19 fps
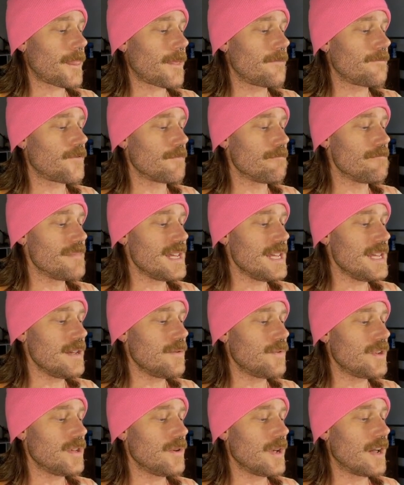for me,
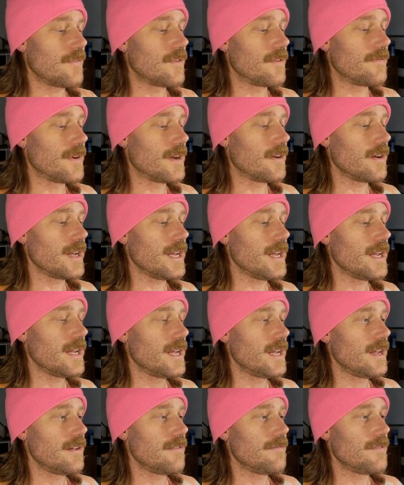when you have a very,
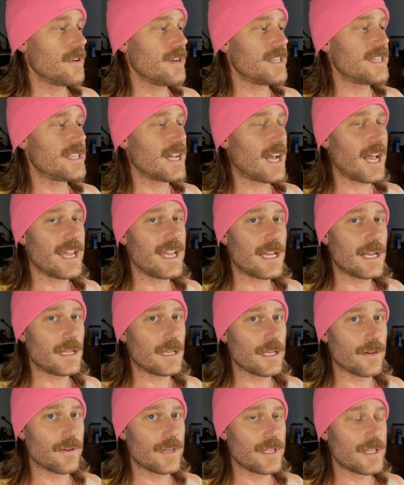very tight
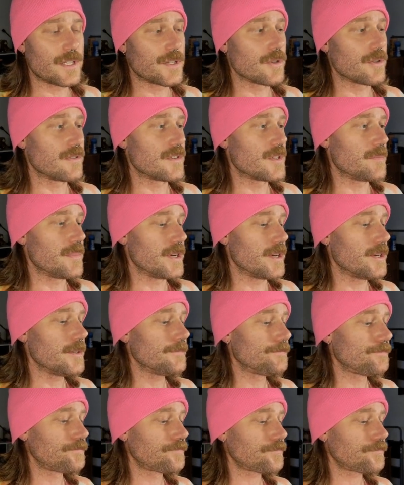clearance sort of spinner,